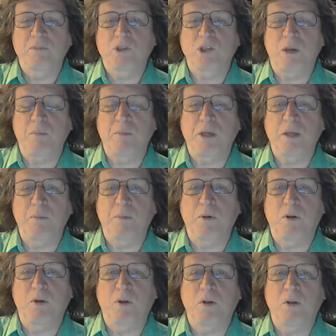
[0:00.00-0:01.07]
Some
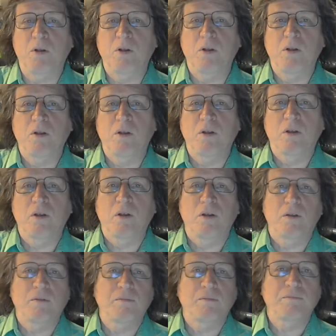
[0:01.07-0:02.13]
people
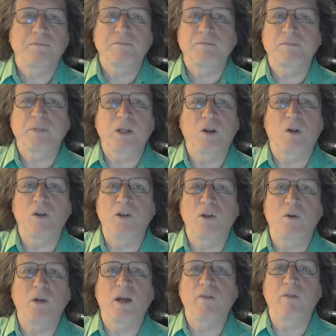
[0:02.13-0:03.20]
can
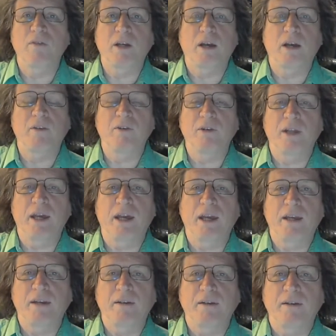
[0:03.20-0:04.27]
only do it every other
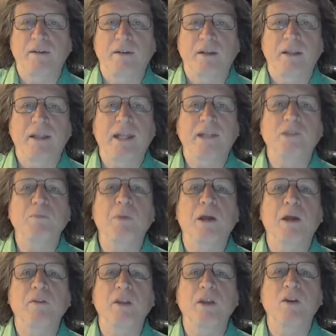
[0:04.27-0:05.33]
day. That's
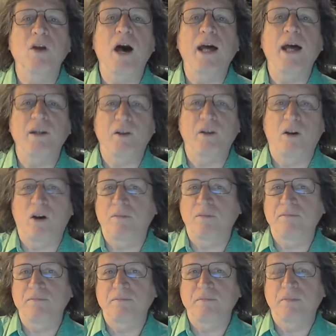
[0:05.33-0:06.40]
better than not at
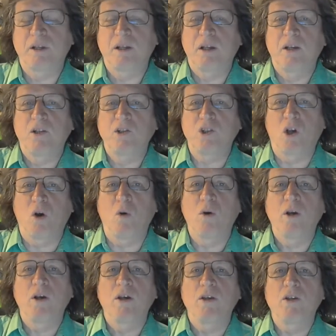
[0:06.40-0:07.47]
all.
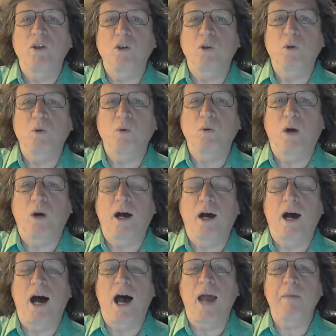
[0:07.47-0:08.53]
So
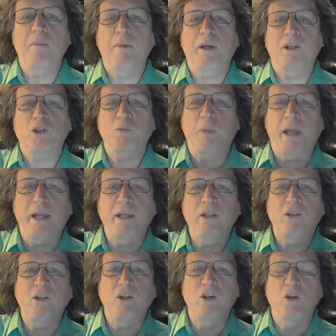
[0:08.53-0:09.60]
I'm
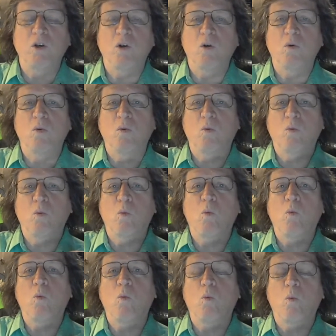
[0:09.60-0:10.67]
explaining to you
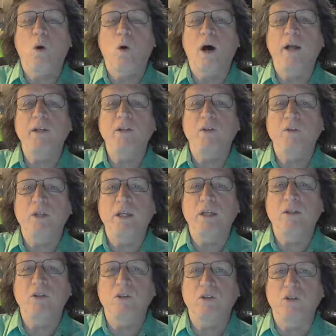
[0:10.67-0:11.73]
what you
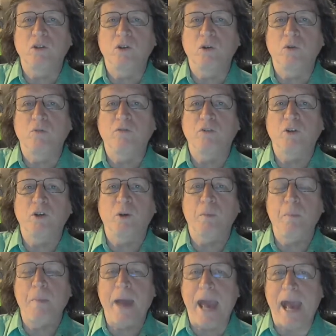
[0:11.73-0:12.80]
need to do for
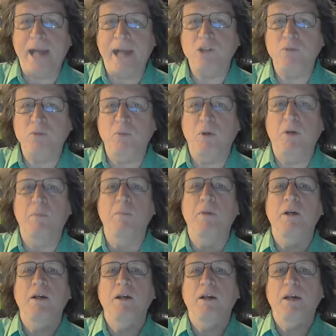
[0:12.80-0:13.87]
your
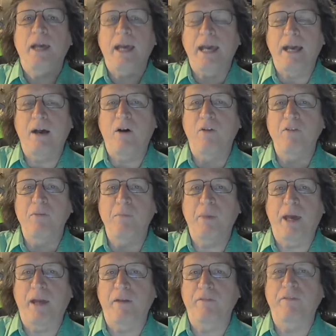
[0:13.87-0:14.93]
maximum health
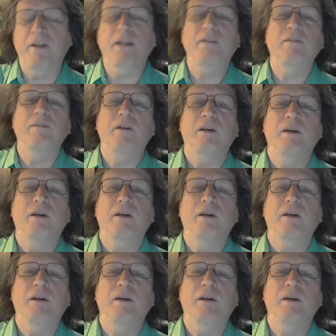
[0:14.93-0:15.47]
benefit.